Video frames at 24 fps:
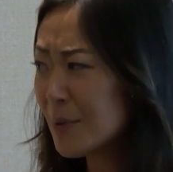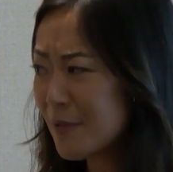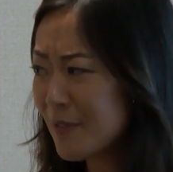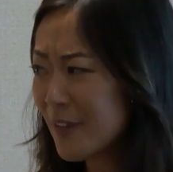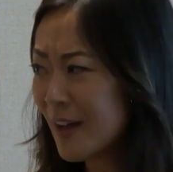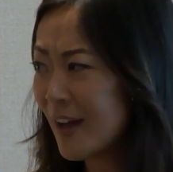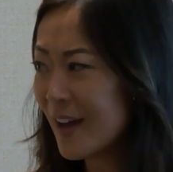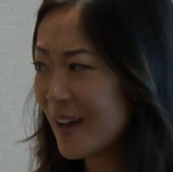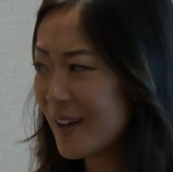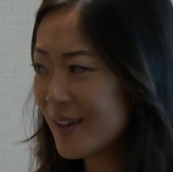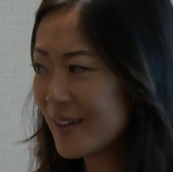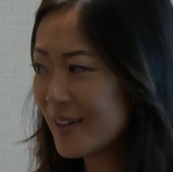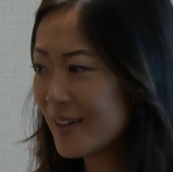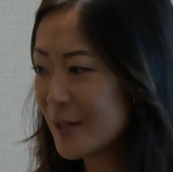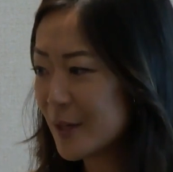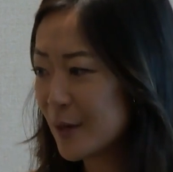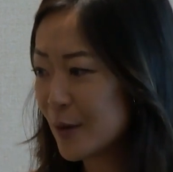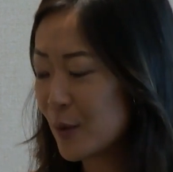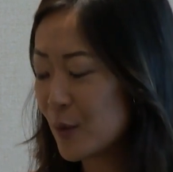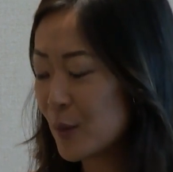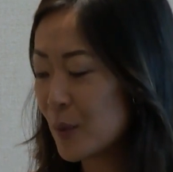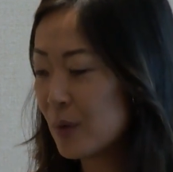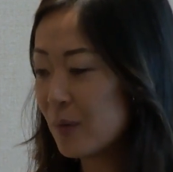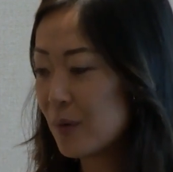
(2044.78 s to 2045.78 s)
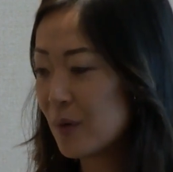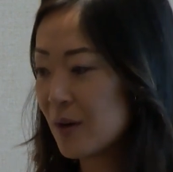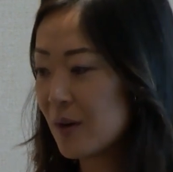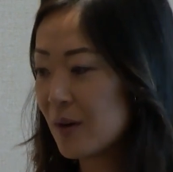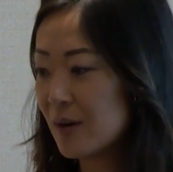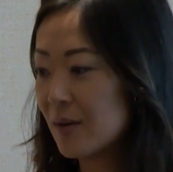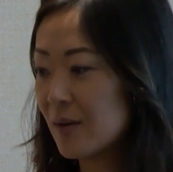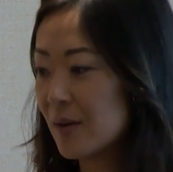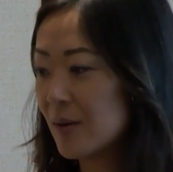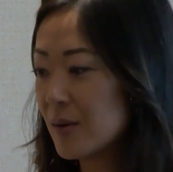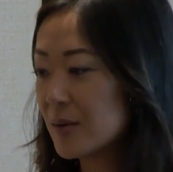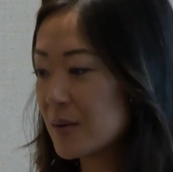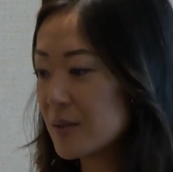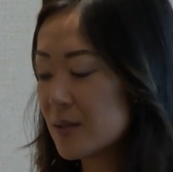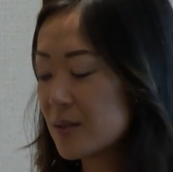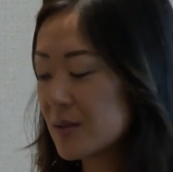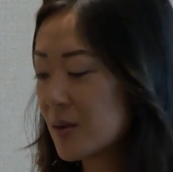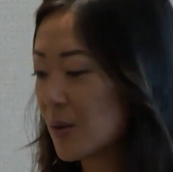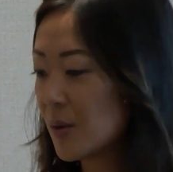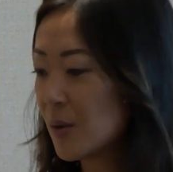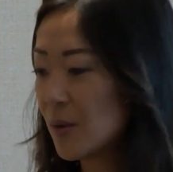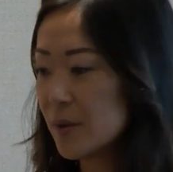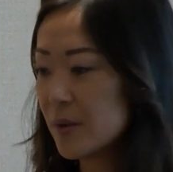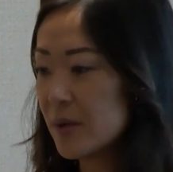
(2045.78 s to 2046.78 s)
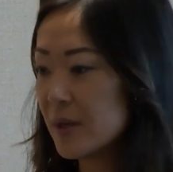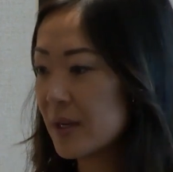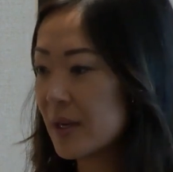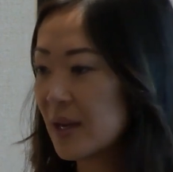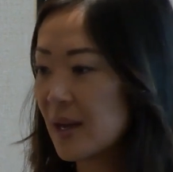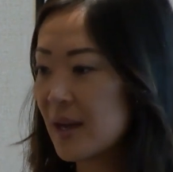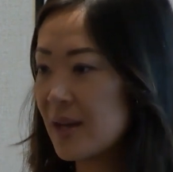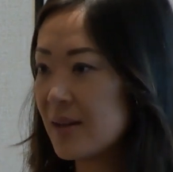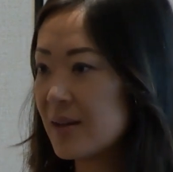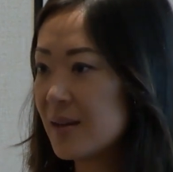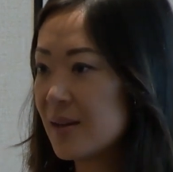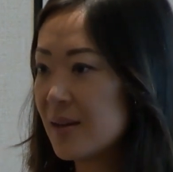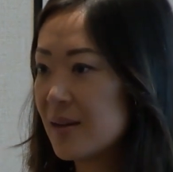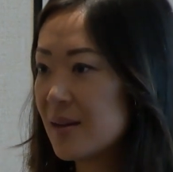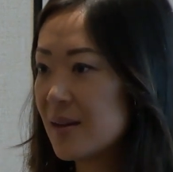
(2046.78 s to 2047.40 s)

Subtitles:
of that, you know, we were holding at